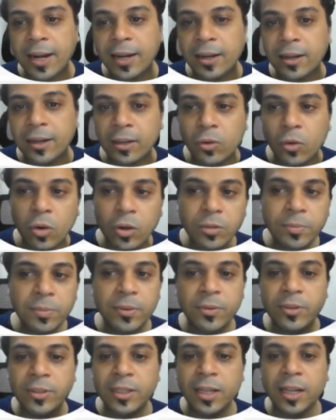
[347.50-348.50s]
had
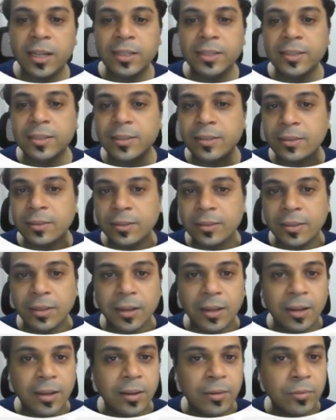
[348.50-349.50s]
cost per results
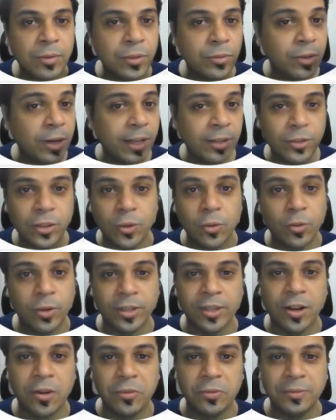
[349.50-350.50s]
which were
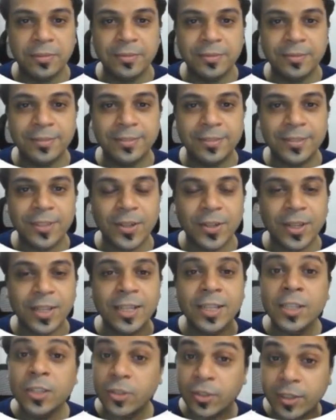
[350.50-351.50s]
actually going down.
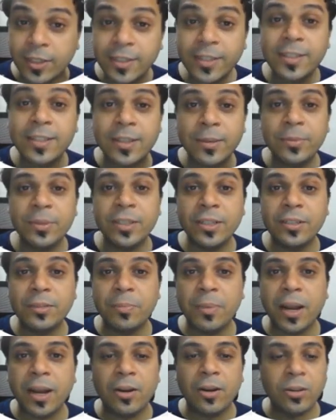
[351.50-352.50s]
Okay, so this is
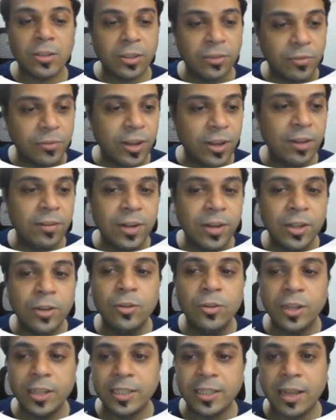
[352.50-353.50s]
Simpson's paradox, a very,
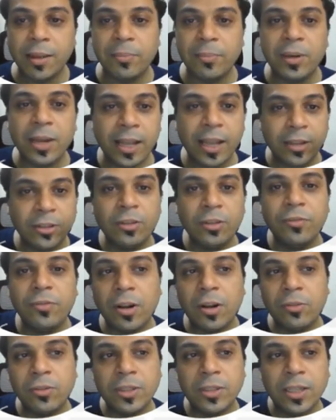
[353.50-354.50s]
very good example. I
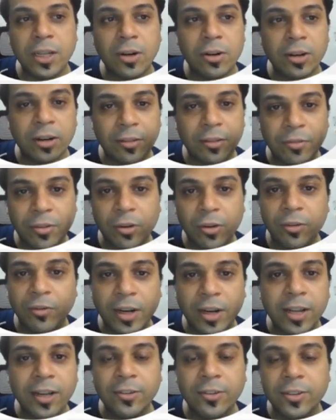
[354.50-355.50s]
actually found this out and I
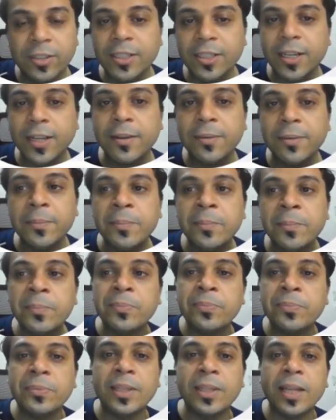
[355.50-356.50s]
found it very interesting
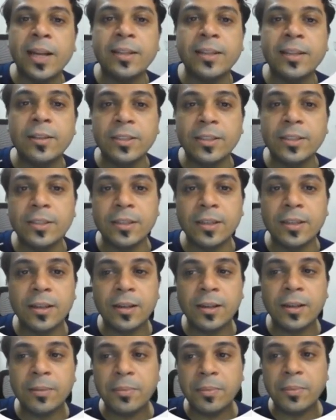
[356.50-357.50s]
that
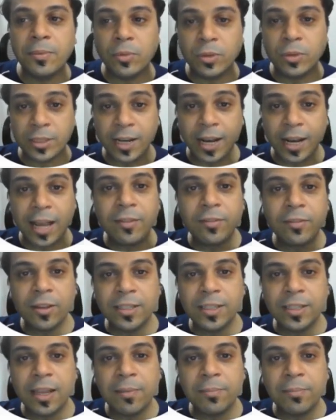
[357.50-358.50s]
this was a
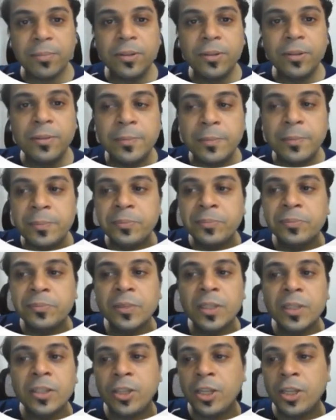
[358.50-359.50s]
live example.
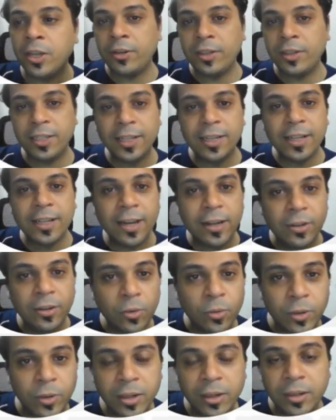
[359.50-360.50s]
Theoretically,
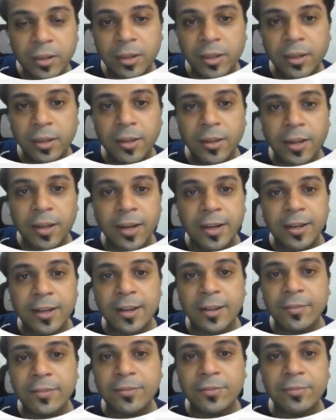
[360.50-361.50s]
I had known it
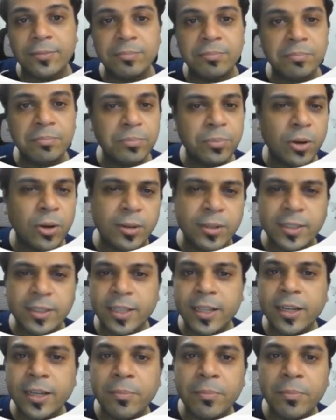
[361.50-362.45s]
and I've probably